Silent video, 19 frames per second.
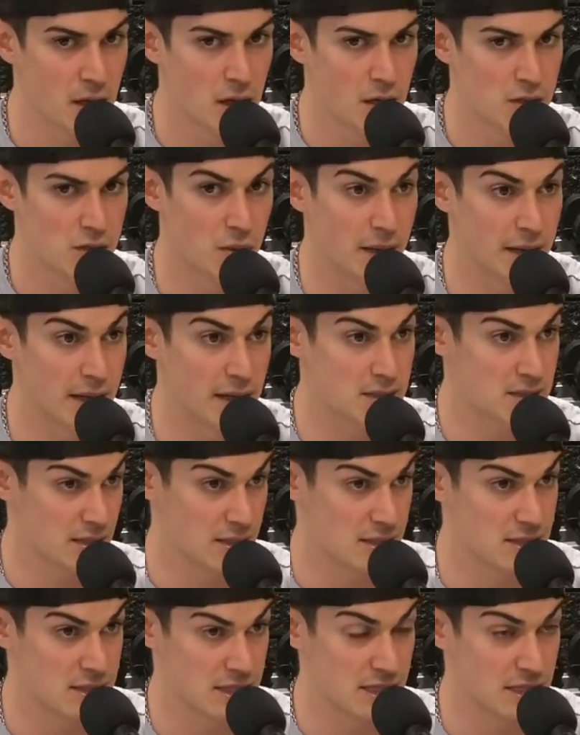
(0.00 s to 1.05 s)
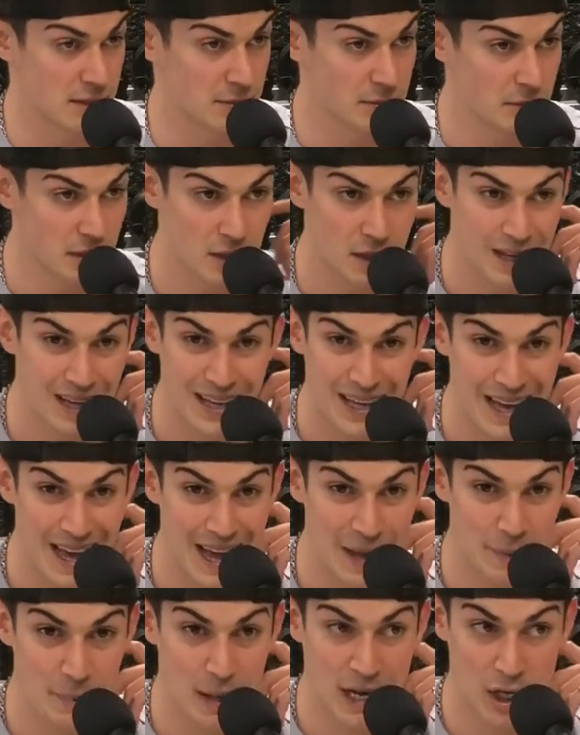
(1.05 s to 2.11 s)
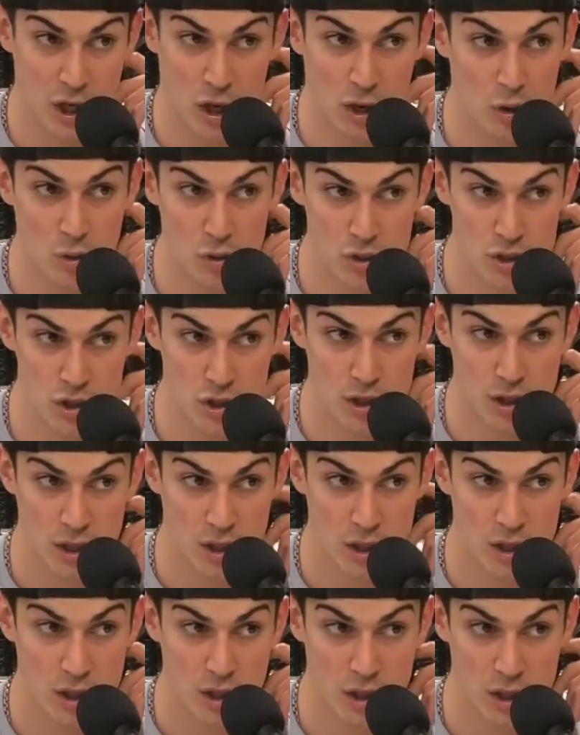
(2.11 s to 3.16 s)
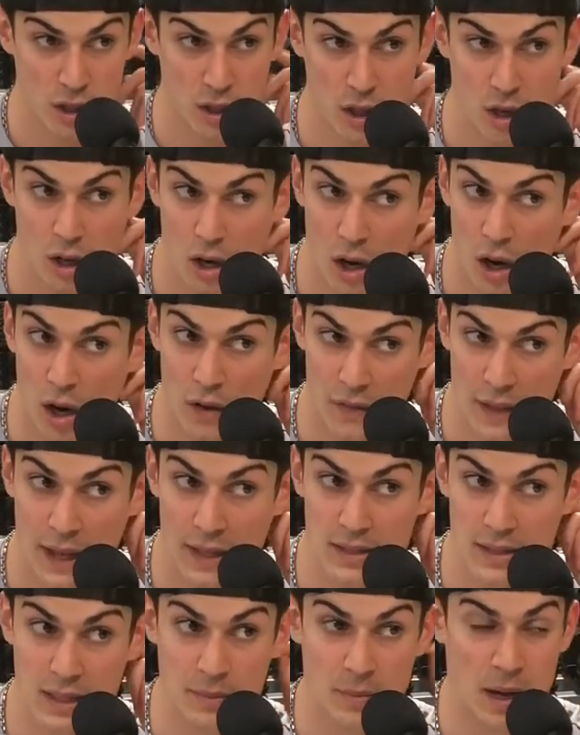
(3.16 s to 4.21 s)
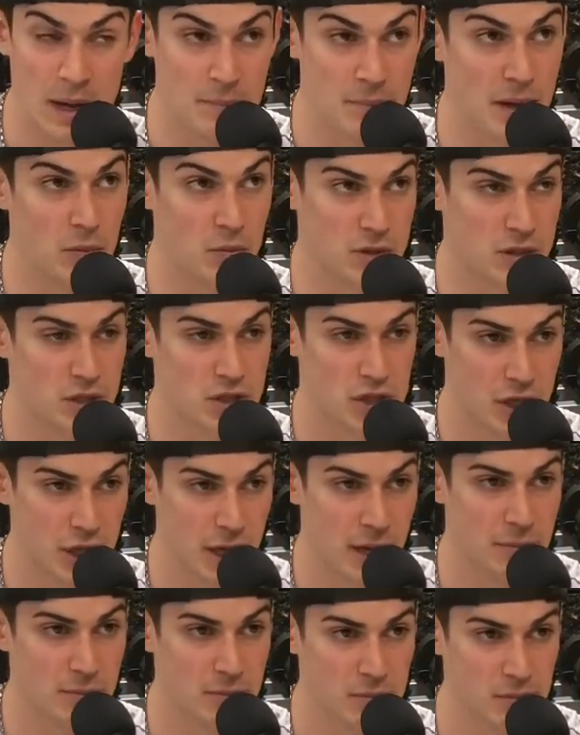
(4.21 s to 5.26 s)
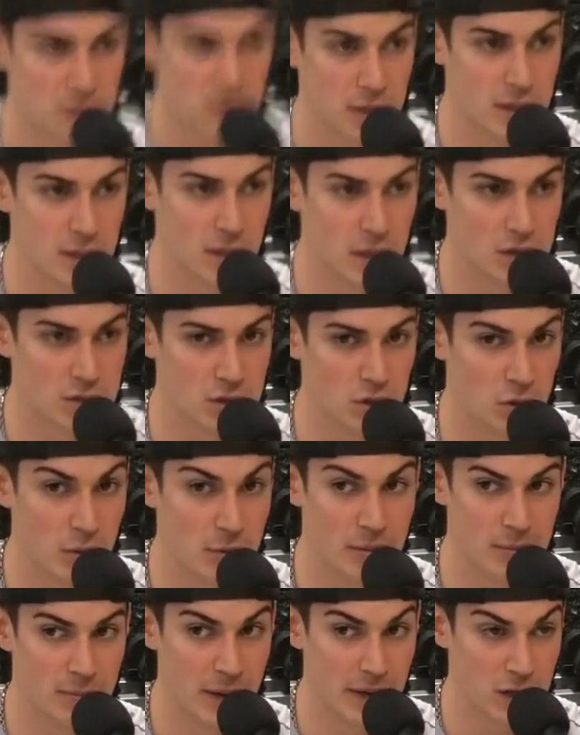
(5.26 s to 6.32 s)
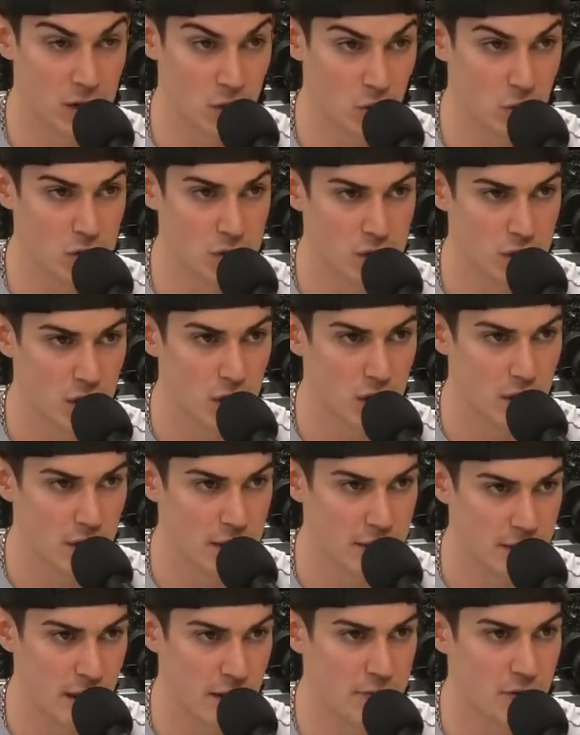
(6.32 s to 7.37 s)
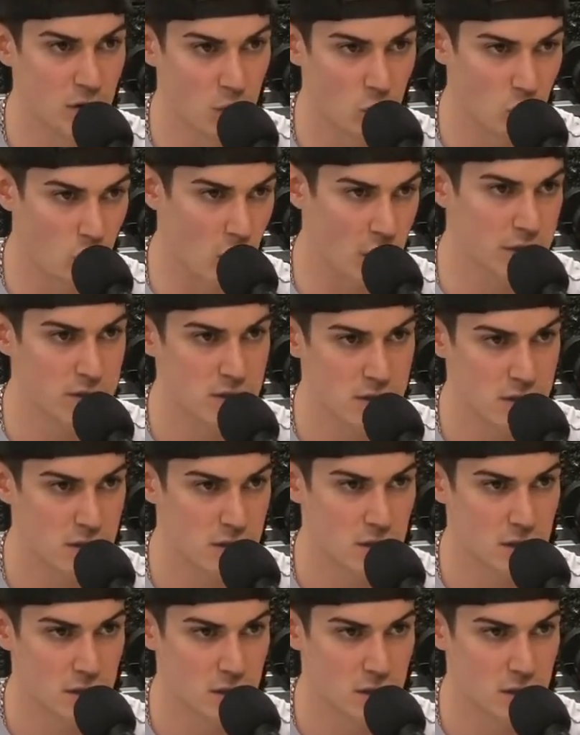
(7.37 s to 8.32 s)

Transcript: So I get to this team and my coach on that team, I met with the GM and he got to know me, but my coach never once